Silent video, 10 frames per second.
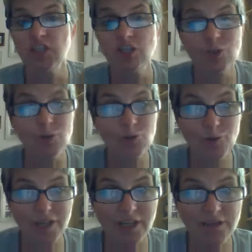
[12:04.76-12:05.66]
the
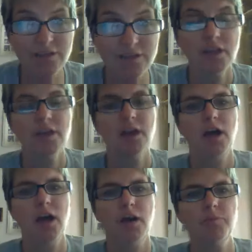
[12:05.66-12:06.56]
nutrients,
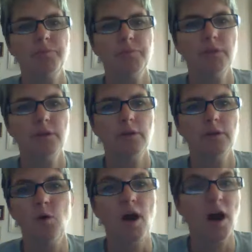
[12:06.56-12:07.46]

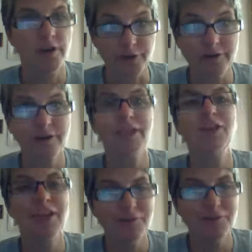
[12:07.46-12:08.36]
water, you
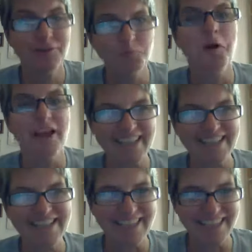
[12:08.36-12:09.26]
give it what
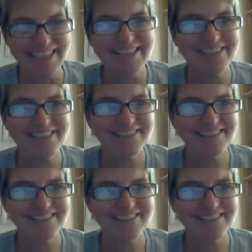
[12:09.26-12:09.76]
it needs.